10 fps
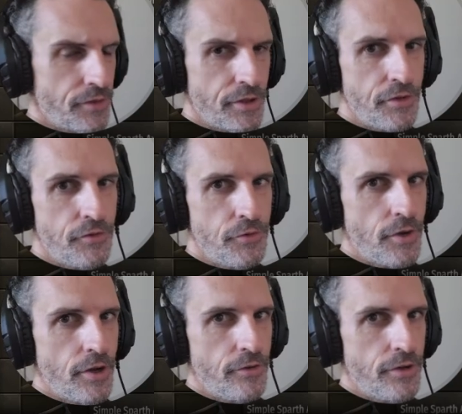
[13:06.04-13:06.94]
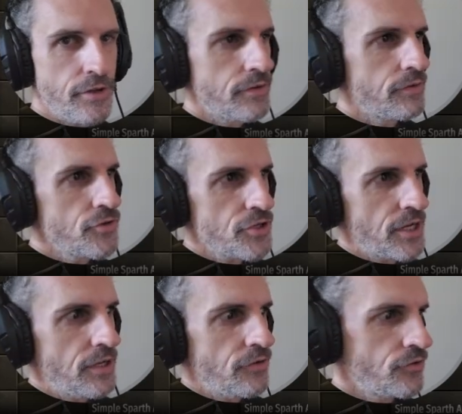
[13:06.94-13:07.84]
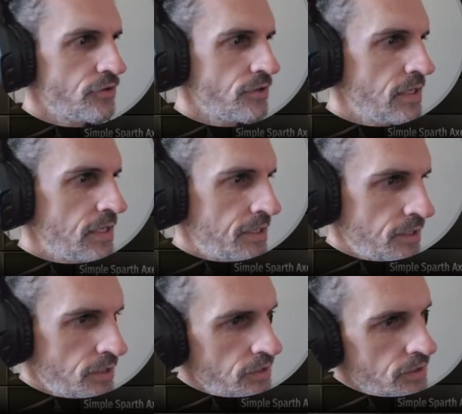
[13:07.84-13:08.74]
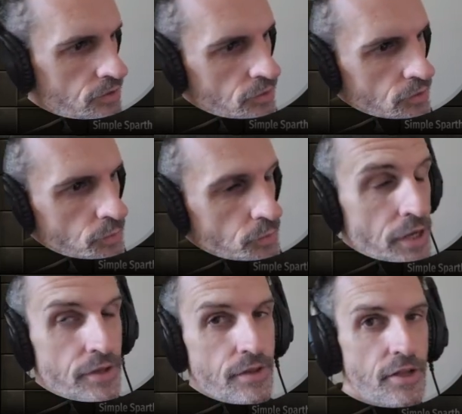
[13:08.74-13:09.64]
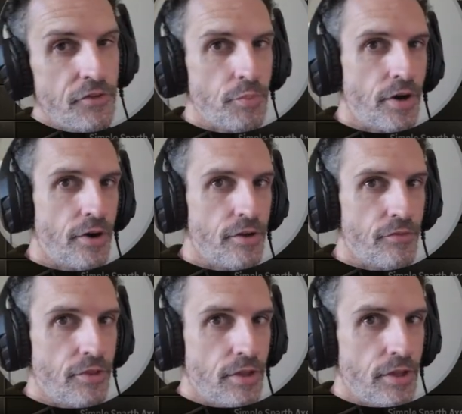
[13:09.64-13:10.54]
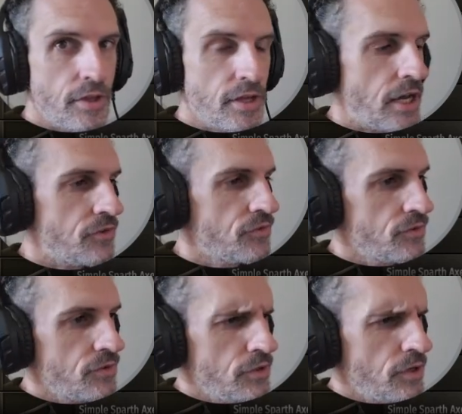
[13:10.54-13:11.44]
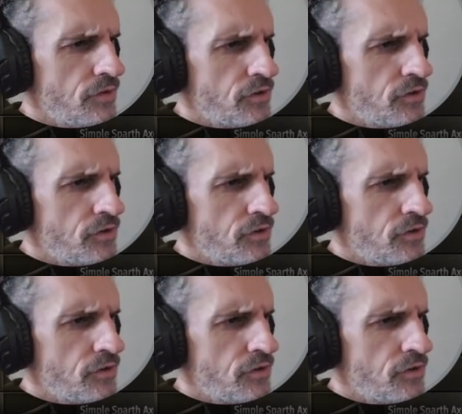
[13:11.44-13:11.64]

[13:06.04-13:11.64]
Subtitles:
than the 200 and change. But that's part of the guess. You have to